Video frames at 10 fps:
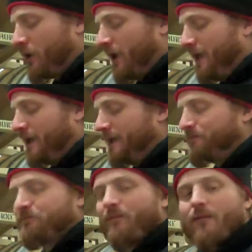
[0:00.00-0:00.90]
Or like
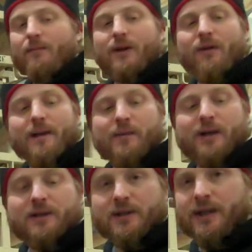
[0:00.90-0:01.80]
my grandpa
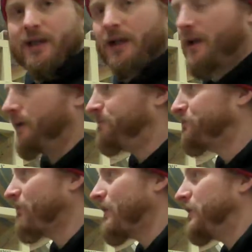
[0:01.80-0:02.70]
used to eat a lot
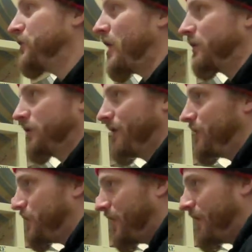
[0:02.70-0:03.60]
of chocolate
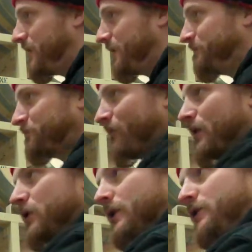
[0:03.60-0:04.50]
covered cherries,
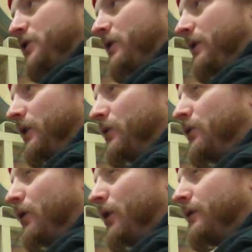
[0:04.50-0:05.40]
so that cherry
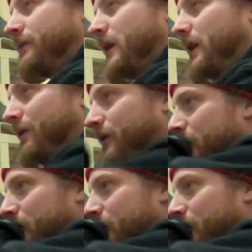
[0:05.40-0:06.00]
liqueur kind of